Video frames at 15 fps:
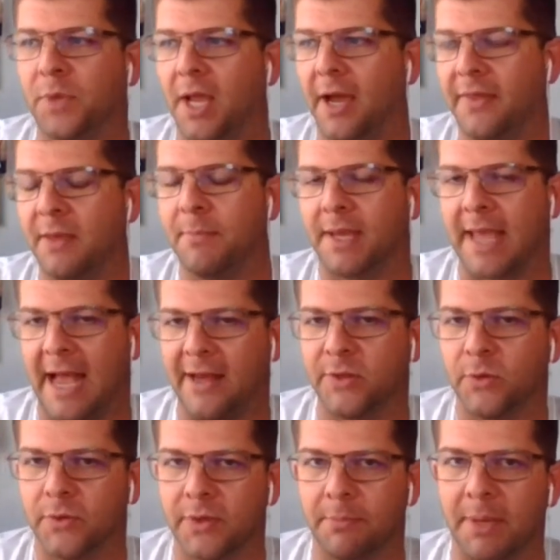I think
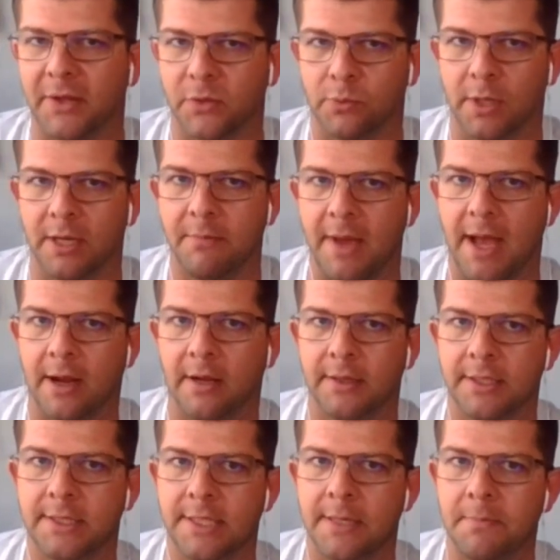McCaskill is the best running back on
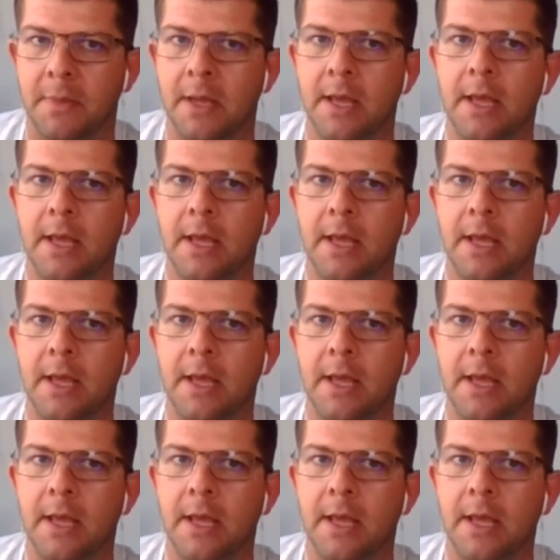the team.